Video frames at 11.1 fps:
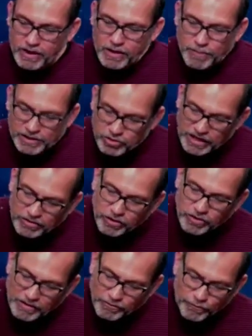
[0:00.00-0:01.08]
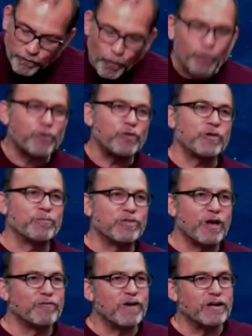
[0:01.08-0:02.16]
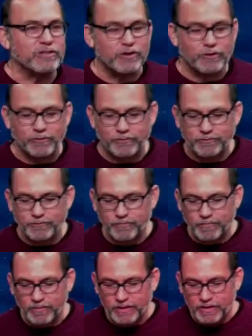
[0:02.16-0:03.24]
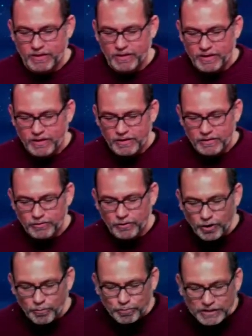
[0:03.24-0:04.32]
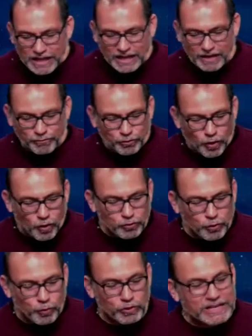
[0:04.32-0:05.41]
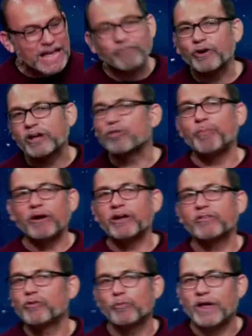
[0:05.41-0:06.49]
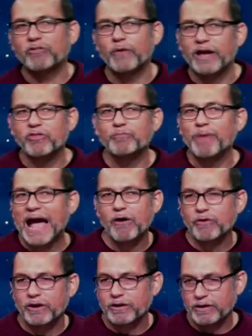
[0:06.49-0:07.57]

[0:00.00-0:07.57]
But Jesus never forces himself on you. So there are plenty of souls who will never experience the resurrection power